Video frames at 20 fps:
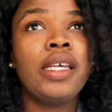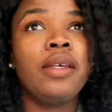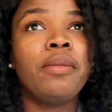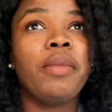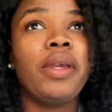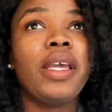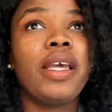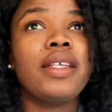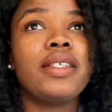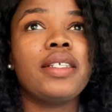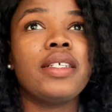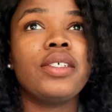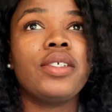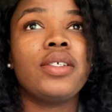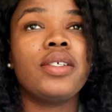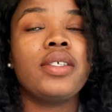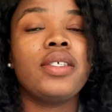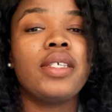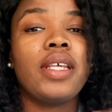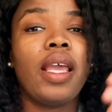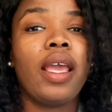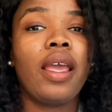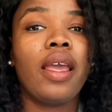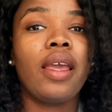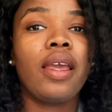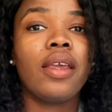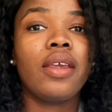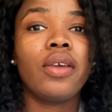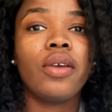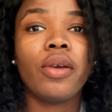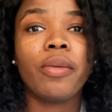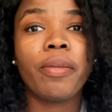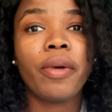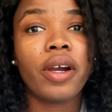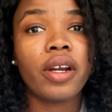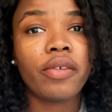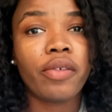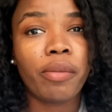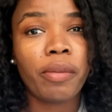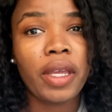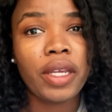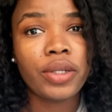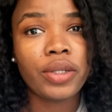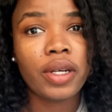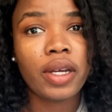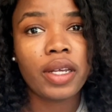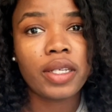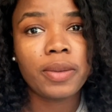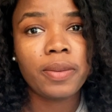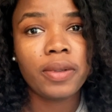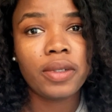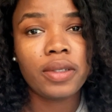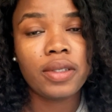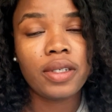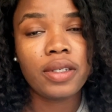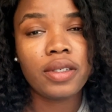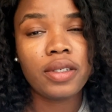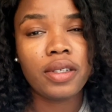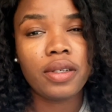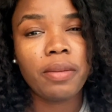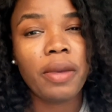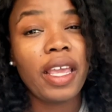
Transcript: because let's just say you're part of a major hospital system